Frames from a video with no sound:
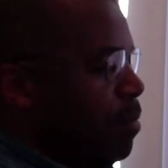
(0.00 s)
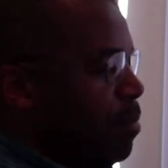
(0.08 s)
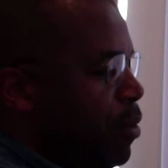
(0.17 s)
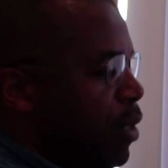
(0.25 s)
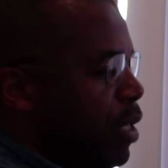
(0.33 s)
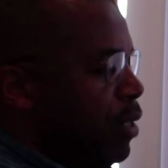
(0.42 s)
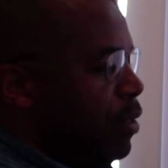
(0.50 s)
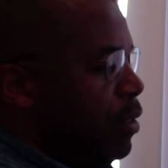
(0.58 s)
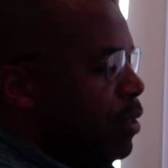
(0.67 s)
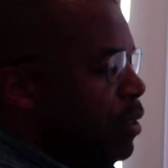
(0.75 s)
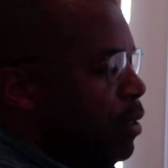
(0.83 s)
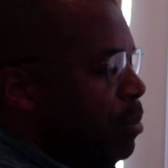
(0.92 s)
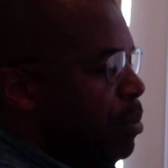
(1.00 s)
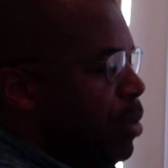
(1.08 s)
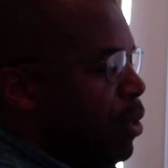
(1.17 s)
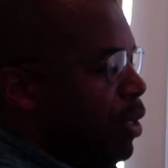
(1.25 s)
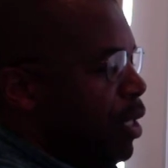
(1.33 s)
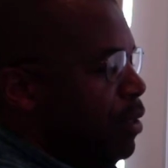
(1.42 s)
modus
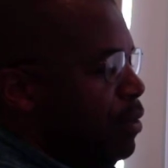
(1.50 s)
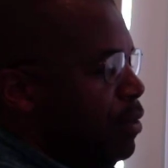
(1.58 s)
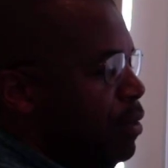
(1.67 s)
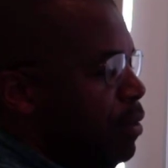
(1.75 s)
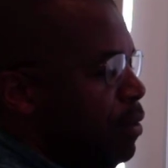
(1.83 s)
ponens.